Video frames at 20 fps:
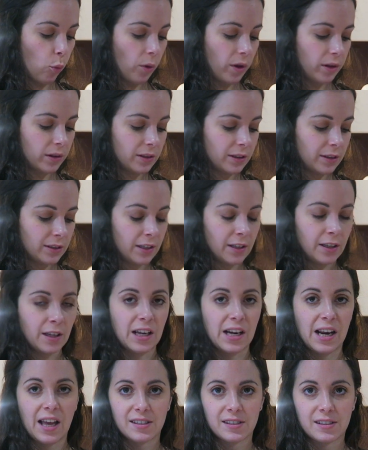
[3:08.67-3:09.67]
with
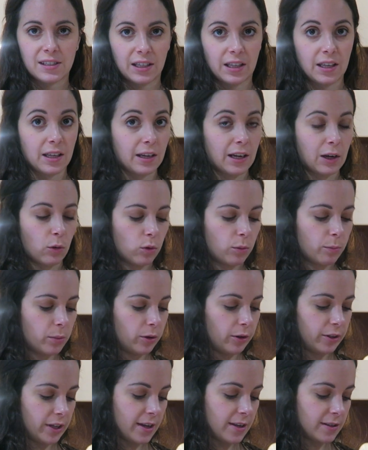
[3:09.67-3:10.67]
the classic Ragù
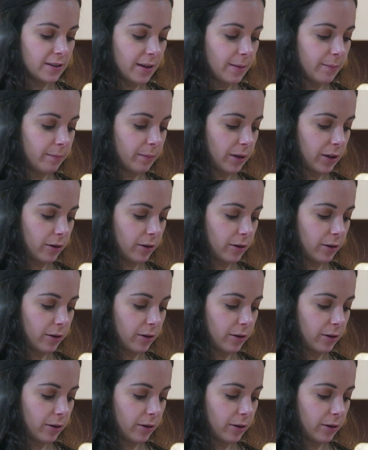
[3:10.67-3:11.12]
Bolognese,